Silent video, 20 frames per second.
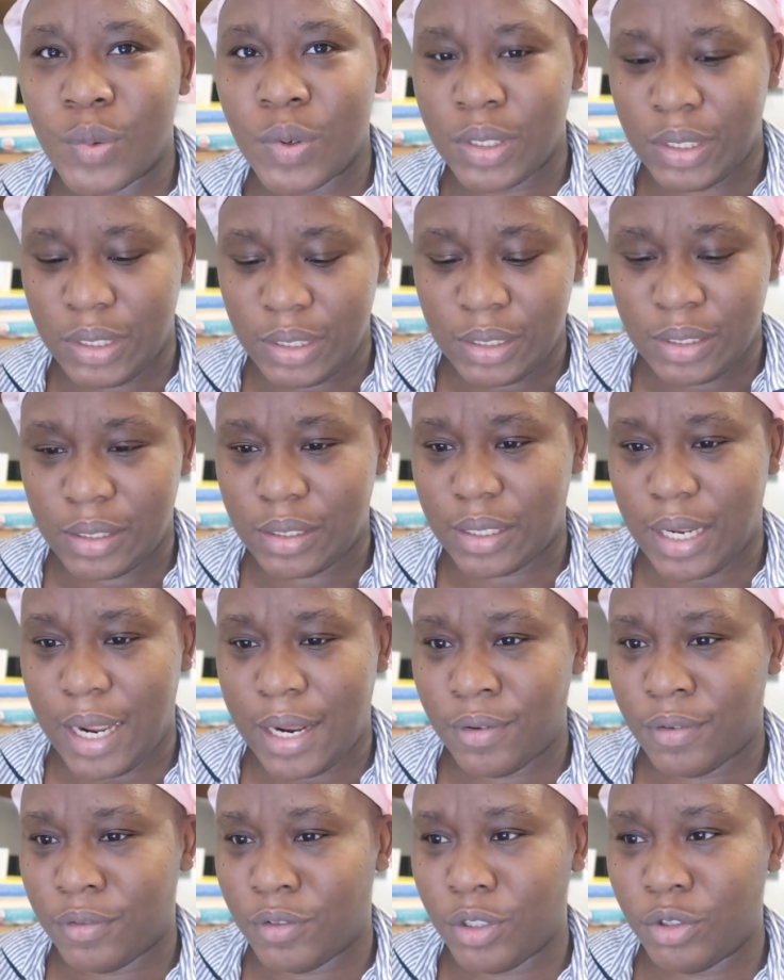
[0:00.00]
one is
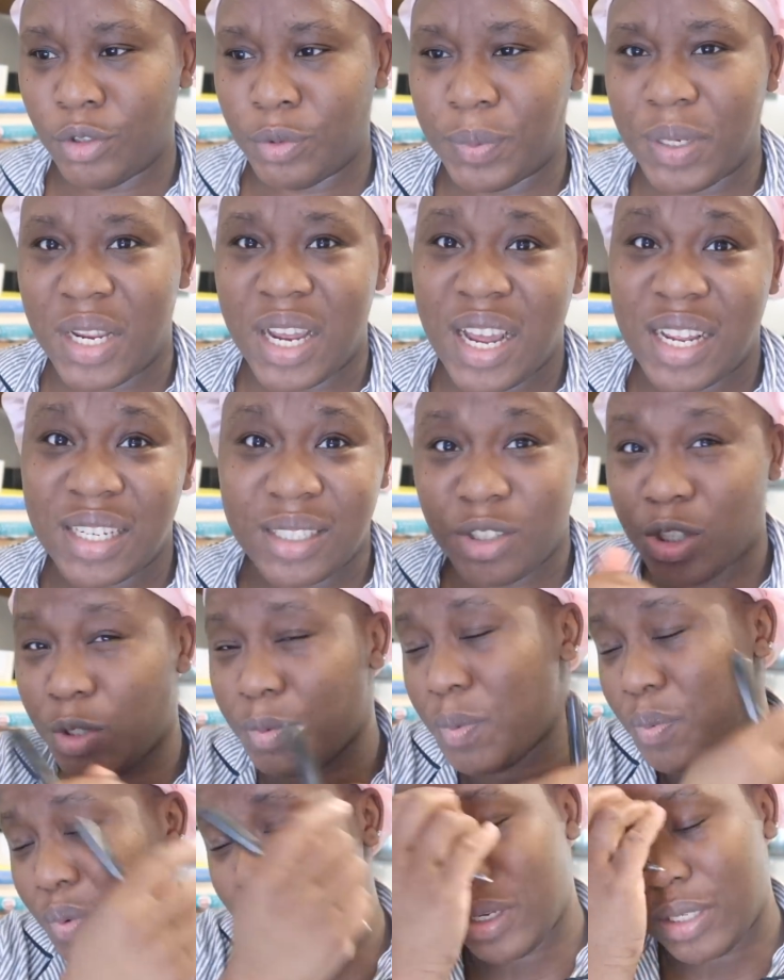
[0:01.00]
kind of going to be hard
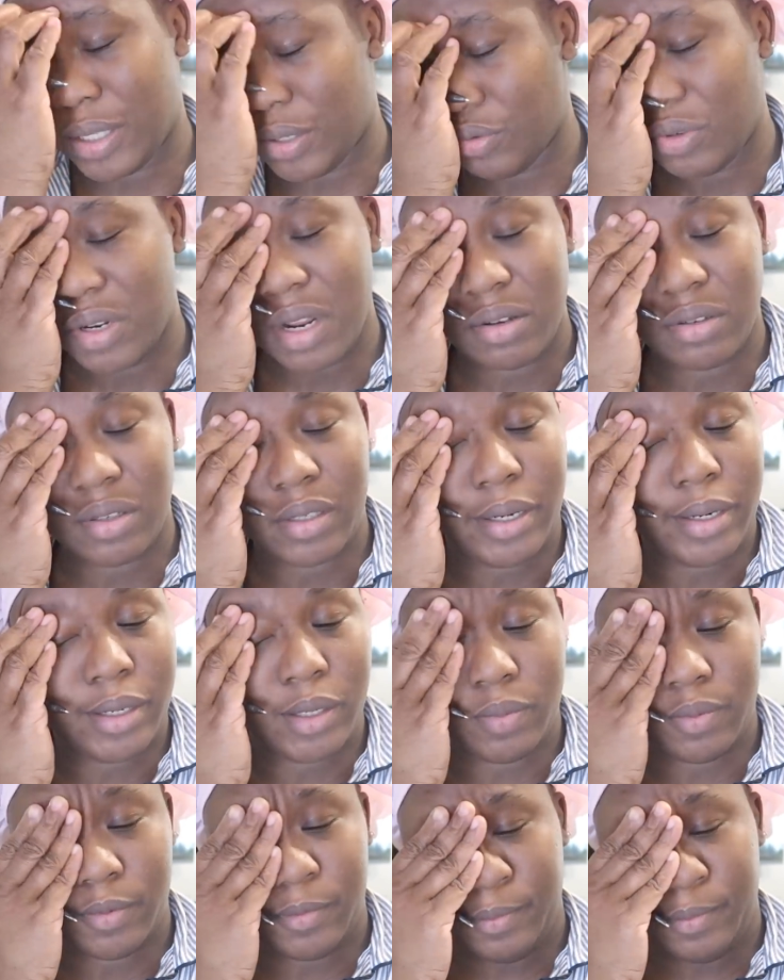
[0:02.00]
just because i'm still downstairs